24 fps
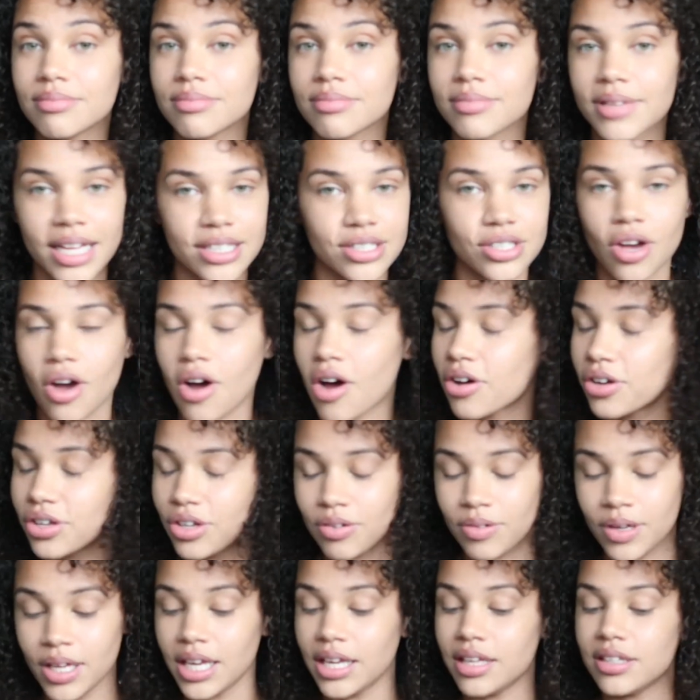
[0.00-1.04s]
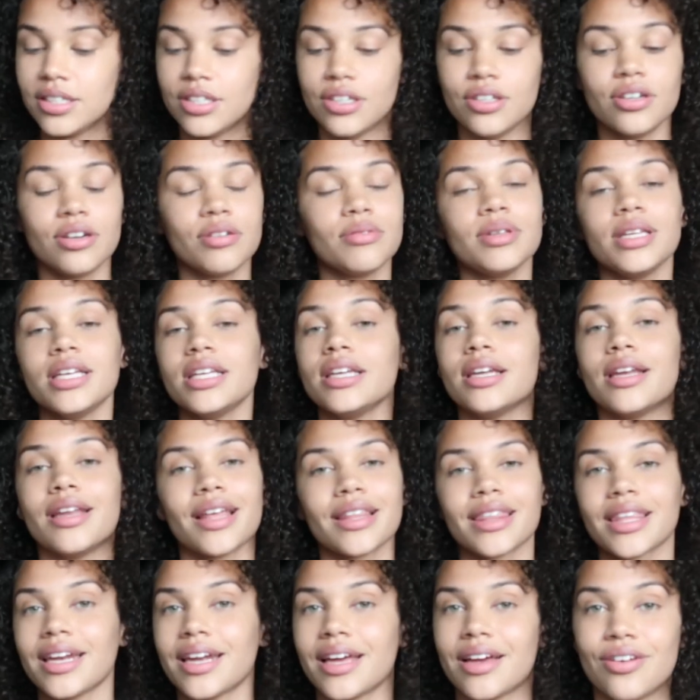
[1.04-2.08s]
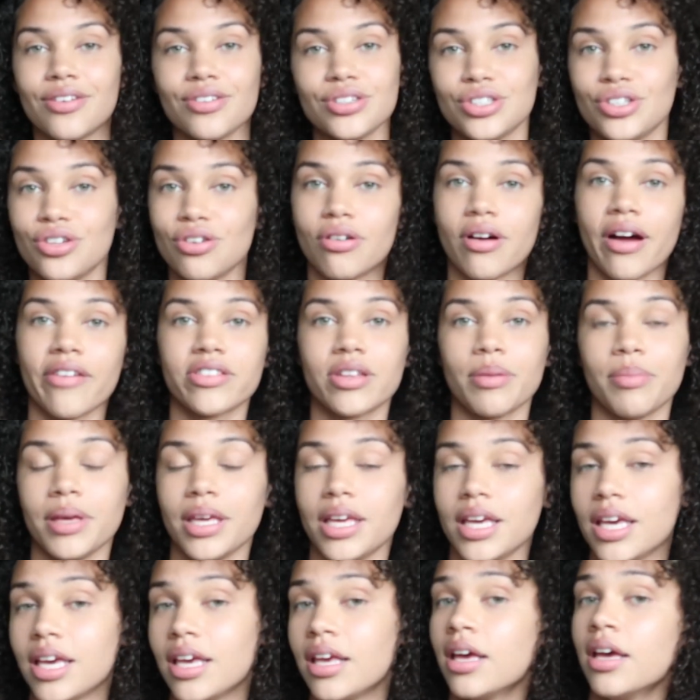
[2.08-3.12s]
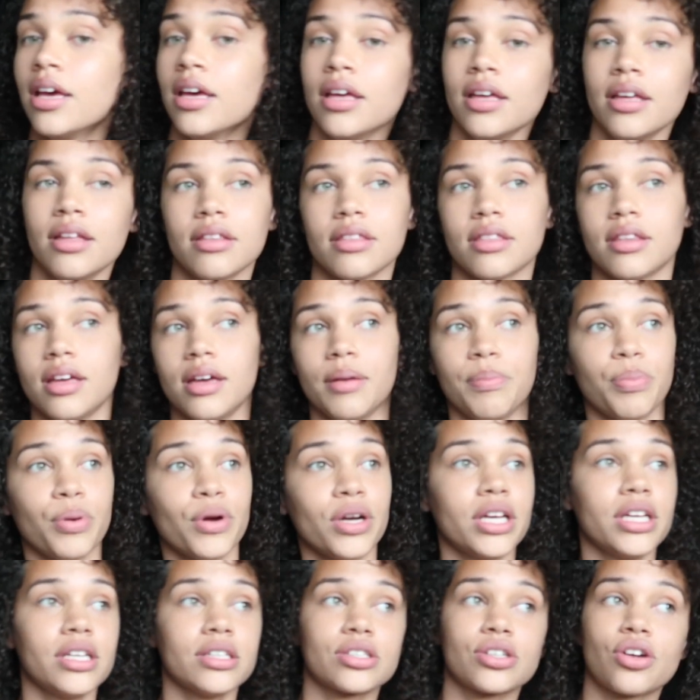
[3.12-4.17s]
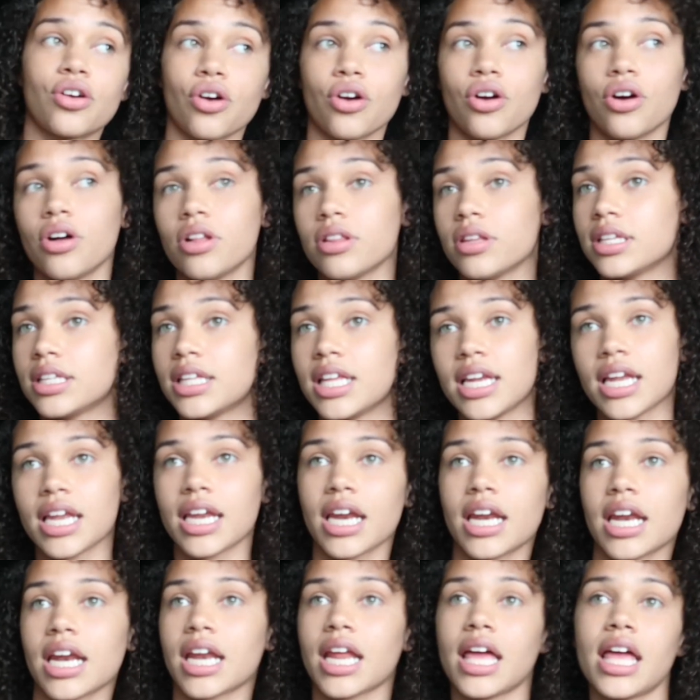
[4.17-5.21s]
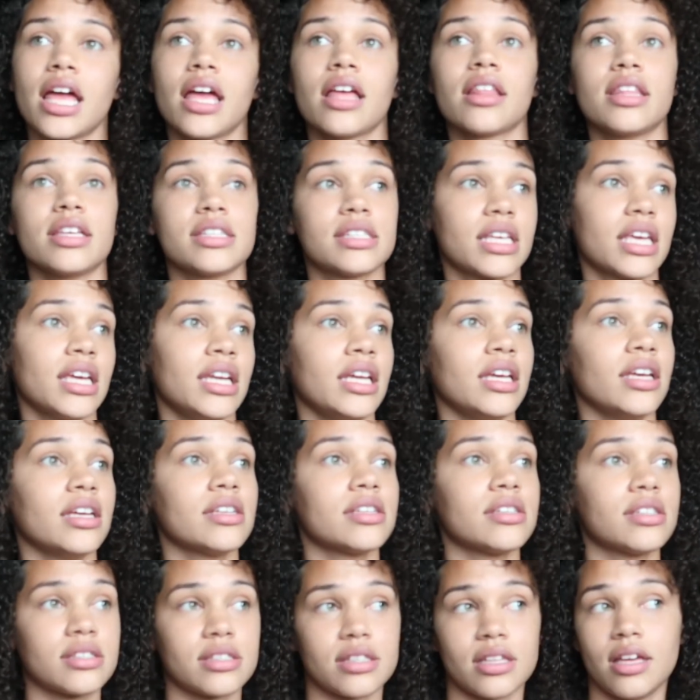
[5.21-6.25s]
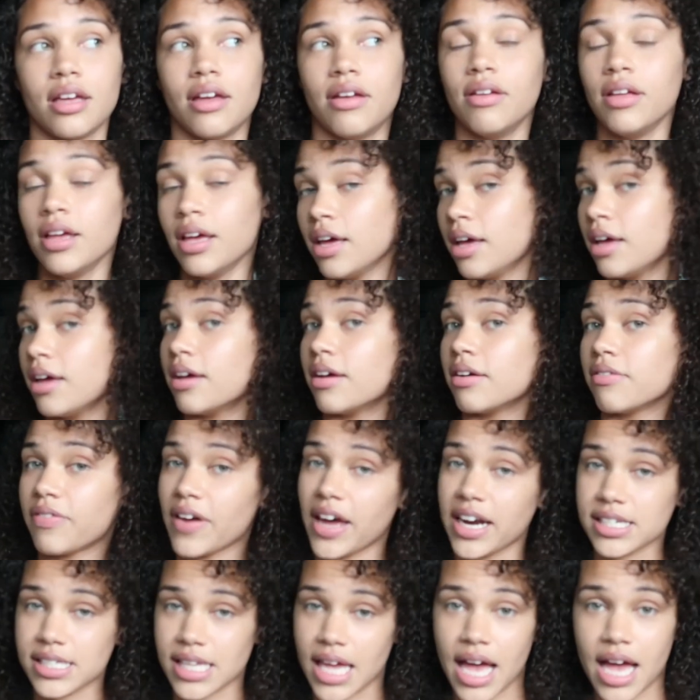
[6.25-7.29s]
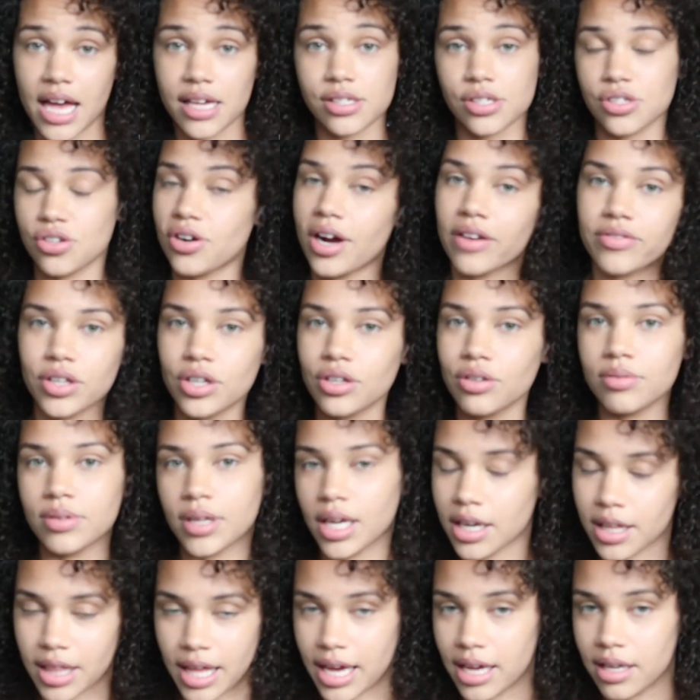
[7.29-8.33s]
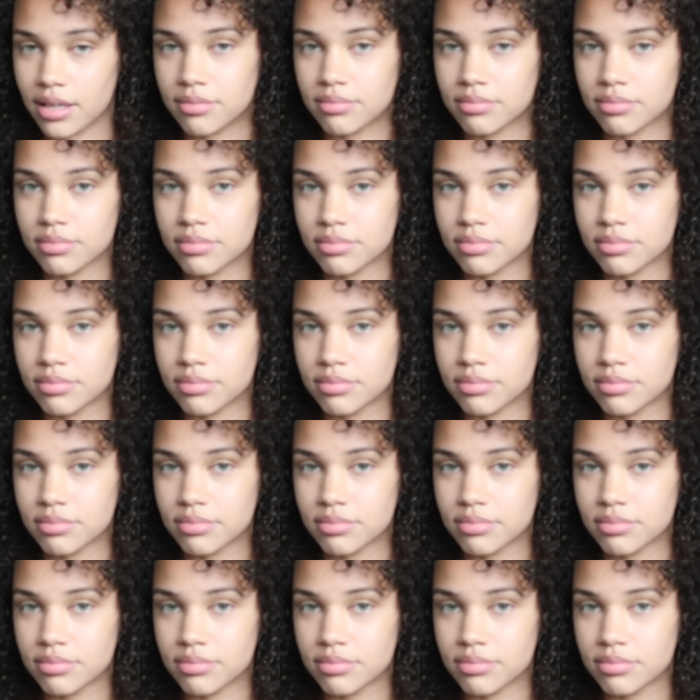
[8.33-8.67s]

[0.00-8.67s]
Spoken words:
That's all you need. You don't need nothing else. You don't have to be the prettiest girl, the da da da da da, the skinniest, the fattest ass. You don't have to do none of that.